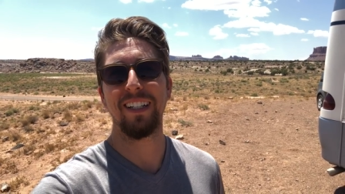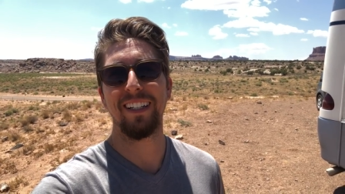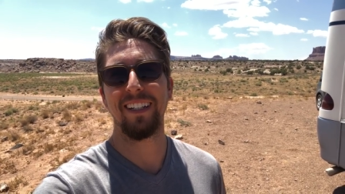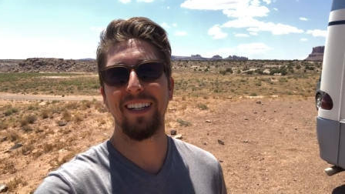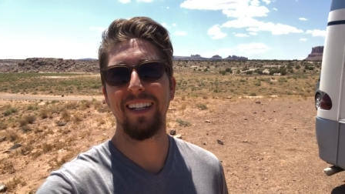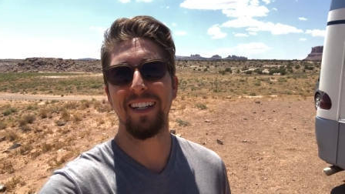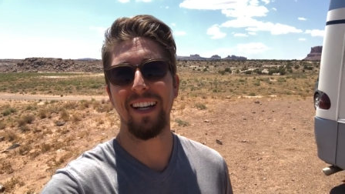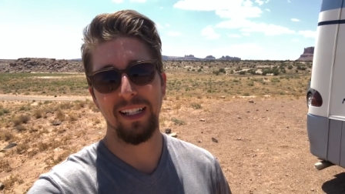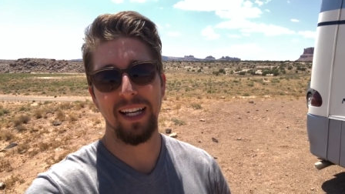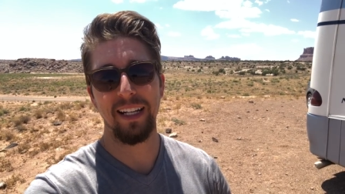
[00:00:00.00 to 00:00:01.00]
And
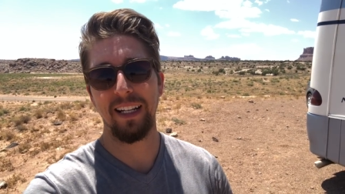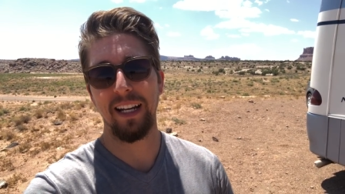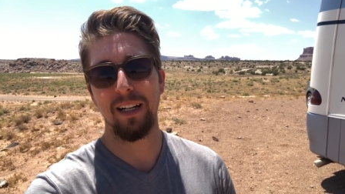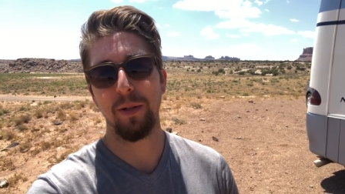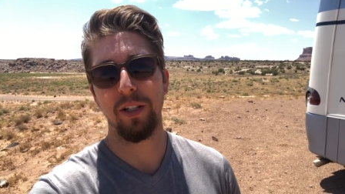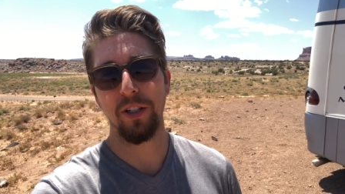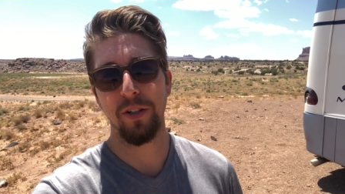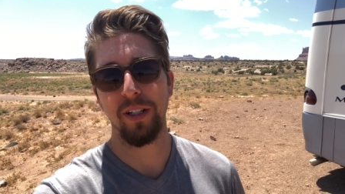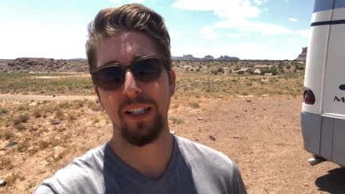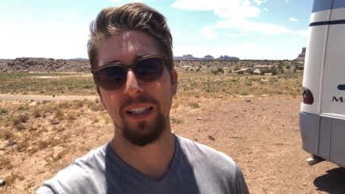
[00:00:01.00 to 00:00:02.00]
I didn't care about
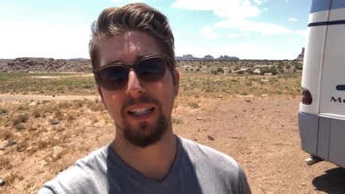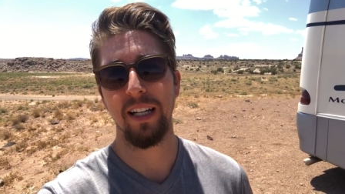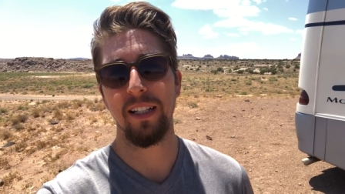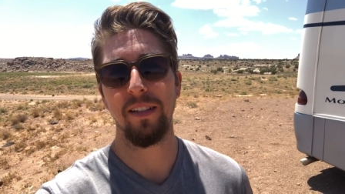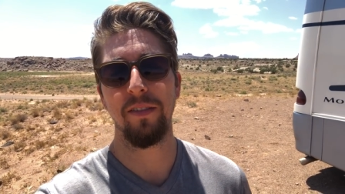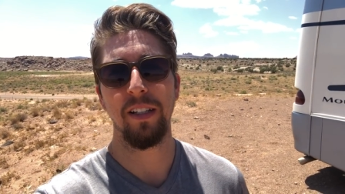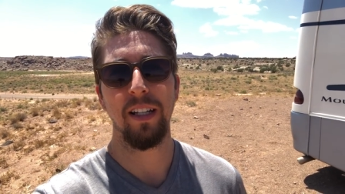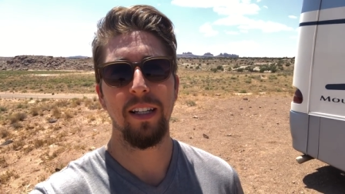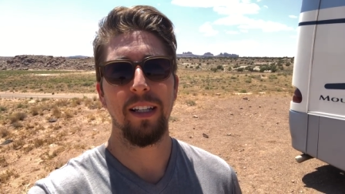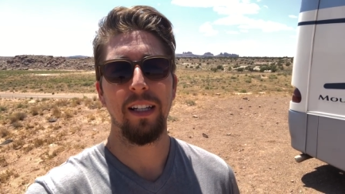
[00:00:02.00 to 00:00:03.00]
doing the kind of
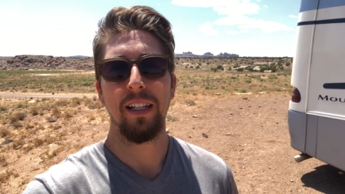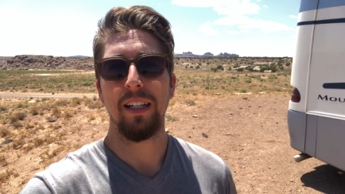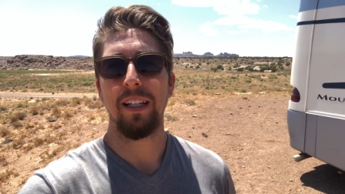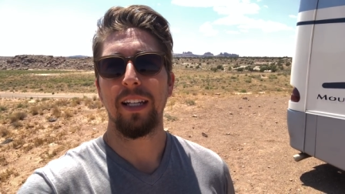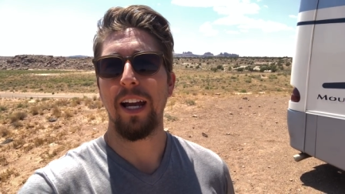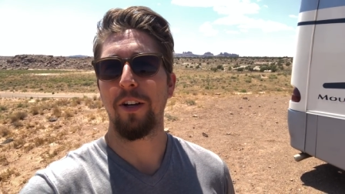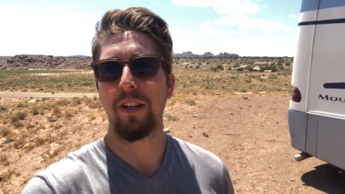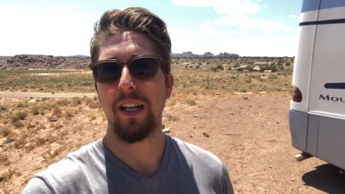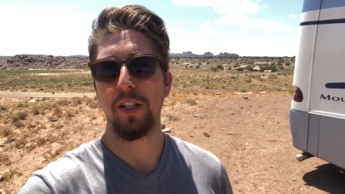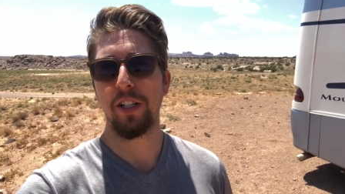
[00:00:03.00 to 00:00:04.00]

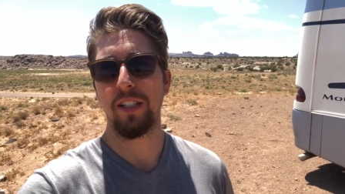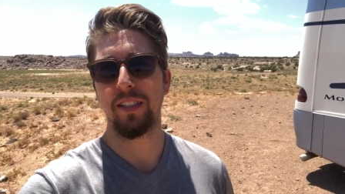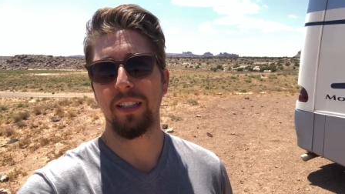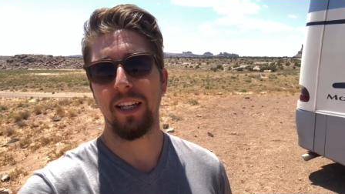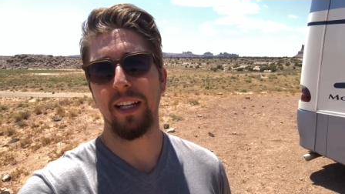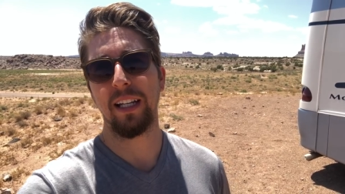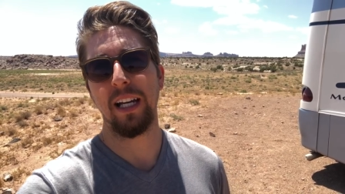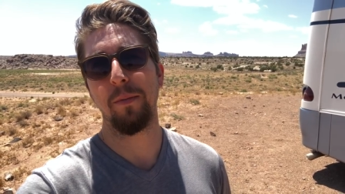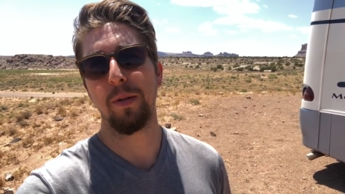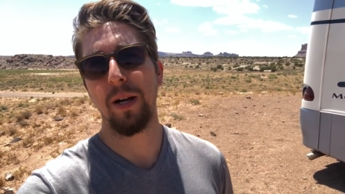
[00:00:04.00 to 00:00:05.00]
calculations like
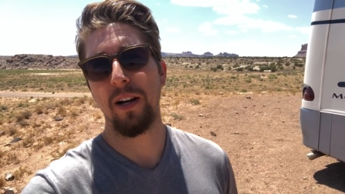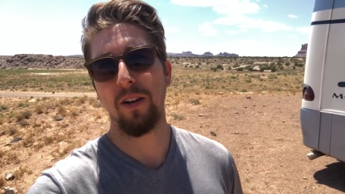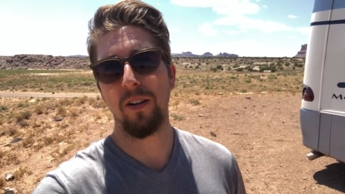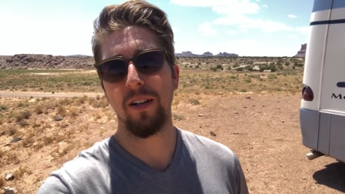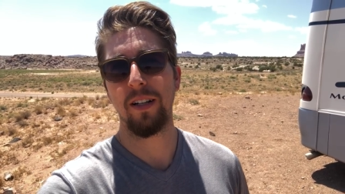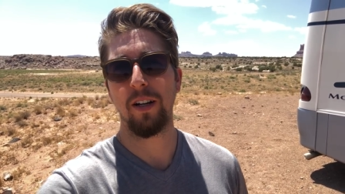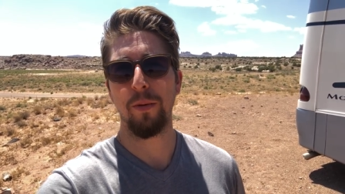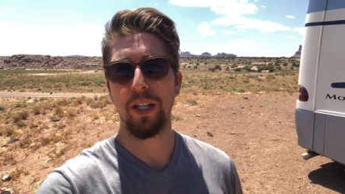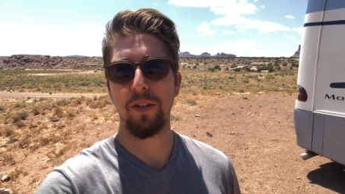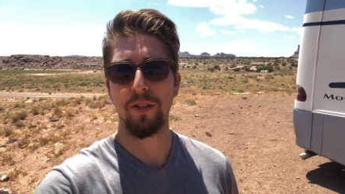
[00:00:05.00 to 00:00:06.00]
how much power are
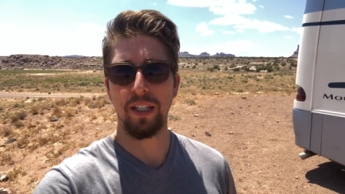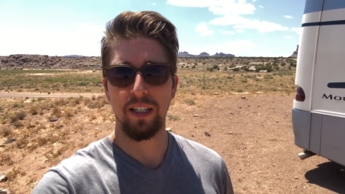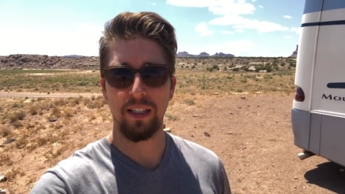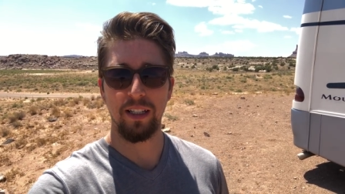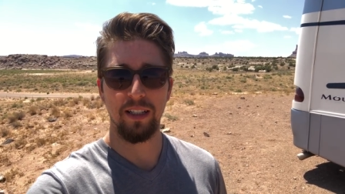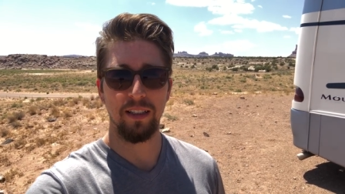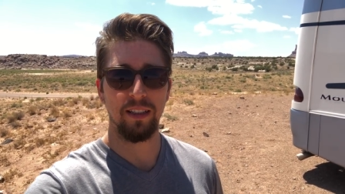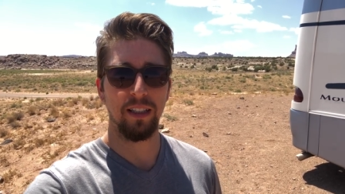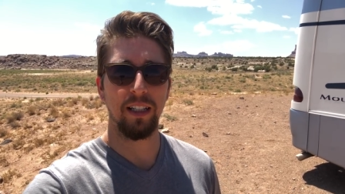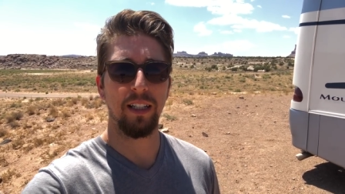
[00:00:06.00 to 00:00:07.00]
we using
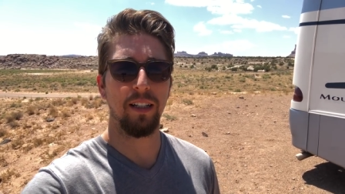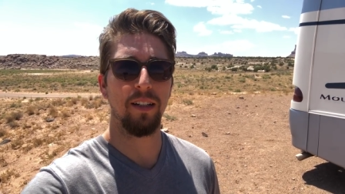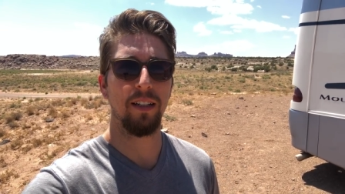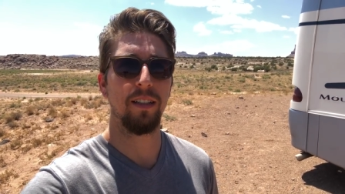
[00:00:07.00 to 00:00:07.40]
and